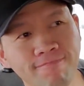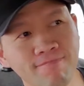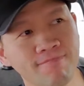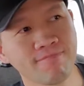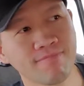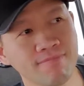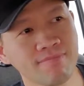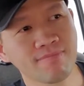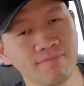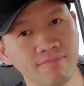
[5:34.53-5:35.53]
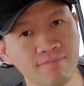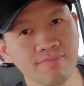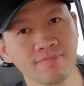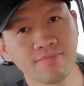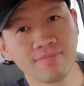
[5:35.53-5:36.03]

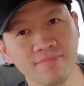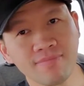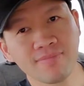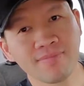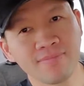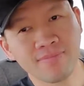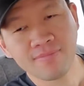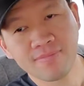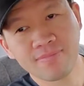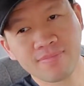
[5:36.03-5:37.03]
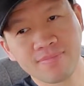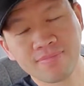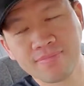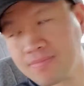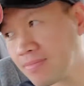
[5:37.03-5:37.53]

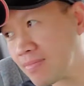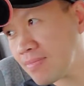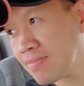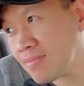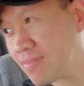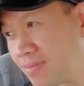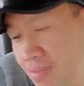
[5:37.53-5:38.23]
The person shown says nothing.